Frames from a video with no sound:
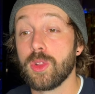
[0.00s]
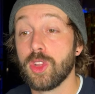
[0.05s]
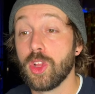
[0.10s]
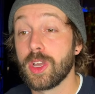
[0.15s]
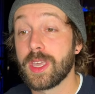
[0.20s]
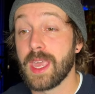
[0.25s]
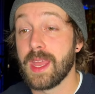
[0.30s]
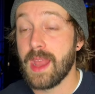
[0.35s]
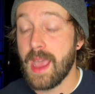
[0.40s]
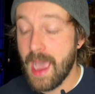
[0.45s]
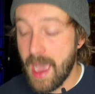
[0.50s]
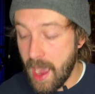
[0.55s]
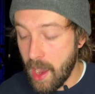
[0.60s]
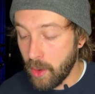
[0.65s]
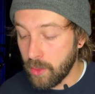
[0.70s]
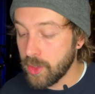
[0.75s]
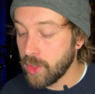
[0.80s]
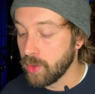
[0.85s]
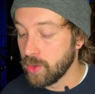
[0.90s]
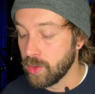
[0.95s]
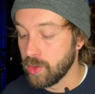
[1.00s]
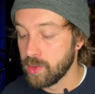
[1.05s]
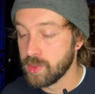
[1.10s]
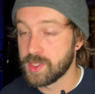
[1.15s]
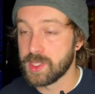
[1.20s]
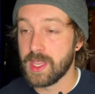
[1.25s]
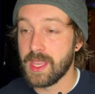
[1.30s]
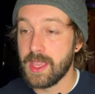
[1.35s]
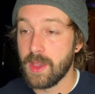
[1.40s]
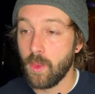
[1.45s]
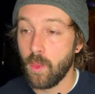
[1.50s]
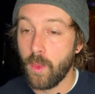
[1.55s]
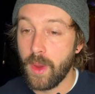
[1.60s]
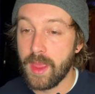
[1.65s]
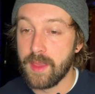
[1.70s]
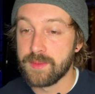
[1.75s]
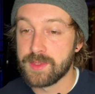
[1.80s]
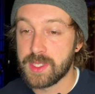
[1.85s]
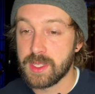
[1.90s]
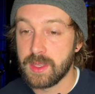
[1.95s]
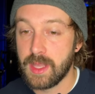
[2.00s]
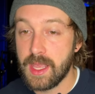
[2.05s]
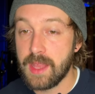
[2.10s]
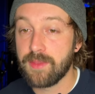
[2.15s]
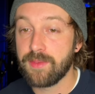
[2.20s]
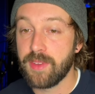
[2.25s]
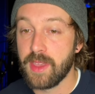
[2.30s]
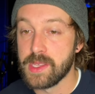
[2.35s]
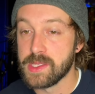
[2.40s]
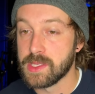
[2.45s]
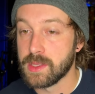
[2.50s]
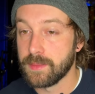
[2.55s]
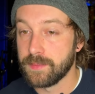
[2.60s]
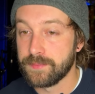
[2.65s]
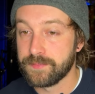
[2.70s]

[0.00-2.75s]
look at how you use waves in phase.